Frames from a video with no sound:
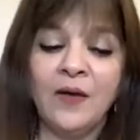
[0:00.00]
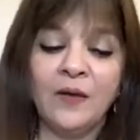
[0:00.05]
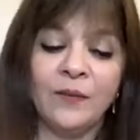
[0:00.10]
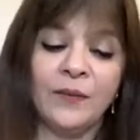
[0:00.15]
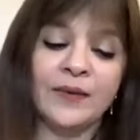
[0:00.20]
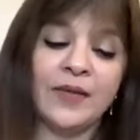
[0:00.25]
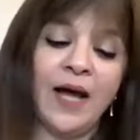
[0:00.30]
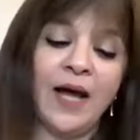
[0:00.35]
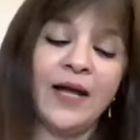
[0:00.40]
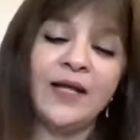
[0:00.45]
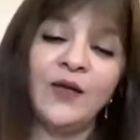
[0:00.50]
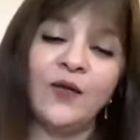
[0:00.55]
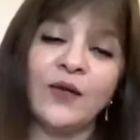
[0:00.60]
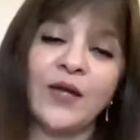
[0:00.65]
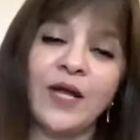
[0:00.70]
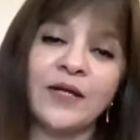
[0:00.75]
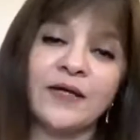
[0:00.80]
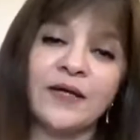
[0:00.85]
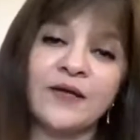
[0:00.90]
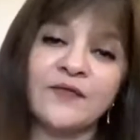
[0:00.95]
When I
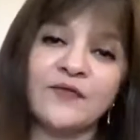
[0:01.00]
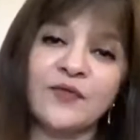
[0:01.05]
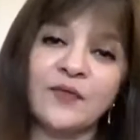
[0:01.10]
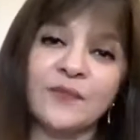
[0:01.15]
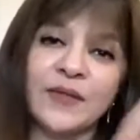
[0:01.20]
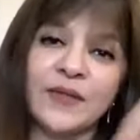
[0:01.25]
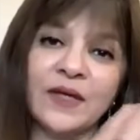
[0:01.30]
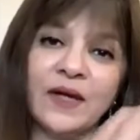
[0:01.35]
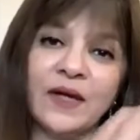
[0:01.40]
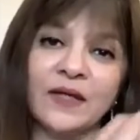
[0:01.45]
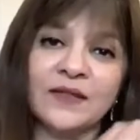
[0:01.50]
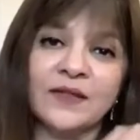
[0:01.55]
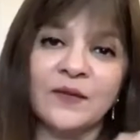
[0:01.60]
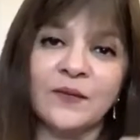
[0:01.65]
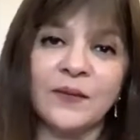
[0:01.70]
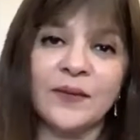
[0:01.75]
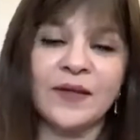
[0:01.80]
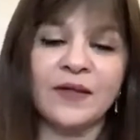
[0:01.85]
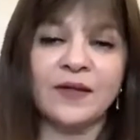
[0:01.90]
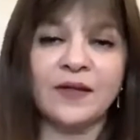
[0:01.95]
look at it from the other
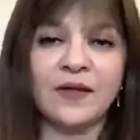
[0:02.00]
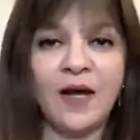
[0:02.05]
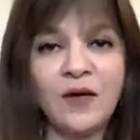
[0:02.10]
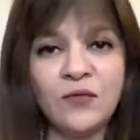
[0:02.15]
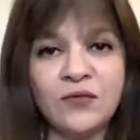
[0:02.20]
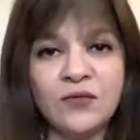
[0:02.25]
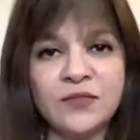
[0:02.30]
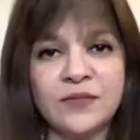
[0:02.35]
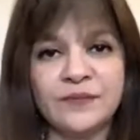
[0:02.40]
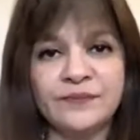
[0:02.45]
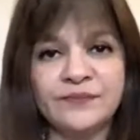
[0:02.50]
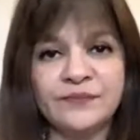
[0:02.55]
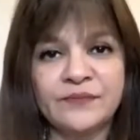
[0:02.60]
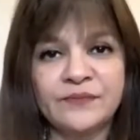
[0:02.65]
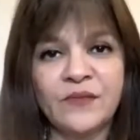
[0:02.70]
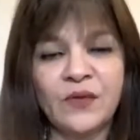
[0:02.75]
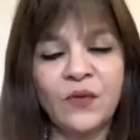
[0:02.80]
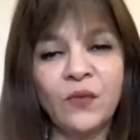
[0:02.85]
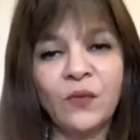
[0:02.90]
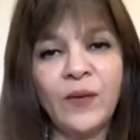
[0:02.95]
way around,
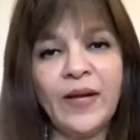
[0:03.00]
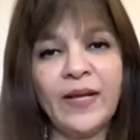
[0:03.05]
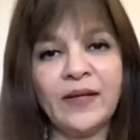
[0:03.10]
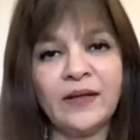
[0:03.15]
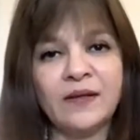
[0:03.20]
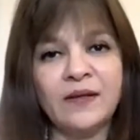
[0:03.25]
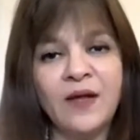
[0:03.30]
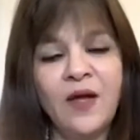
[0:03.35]
well,